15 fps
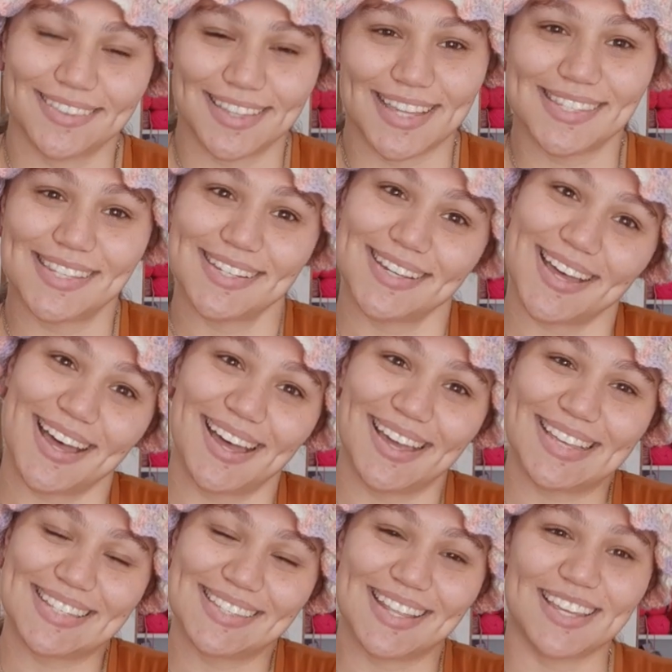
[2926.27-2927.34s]
That's it,
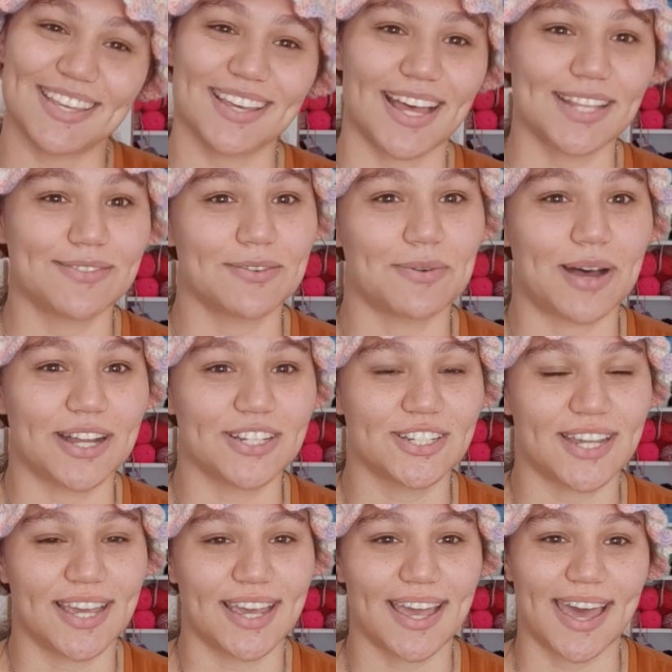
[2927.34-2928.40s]
guys. Thank you guys for
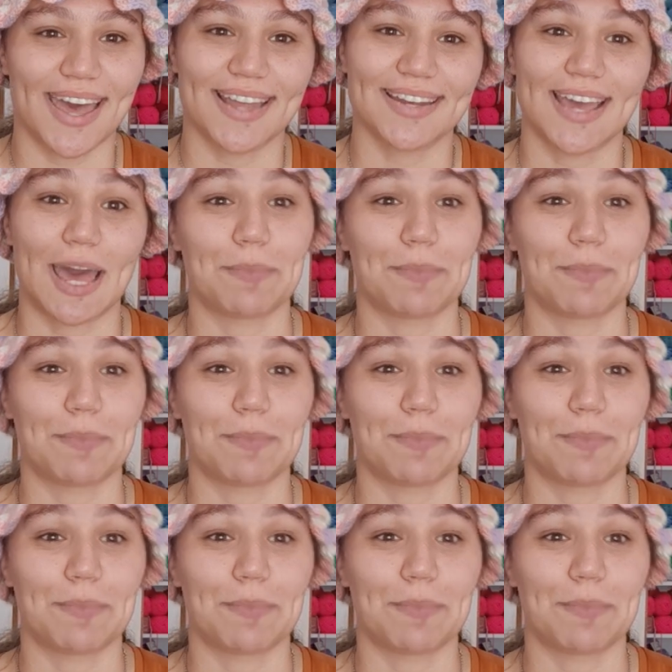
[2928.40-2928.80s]
watching and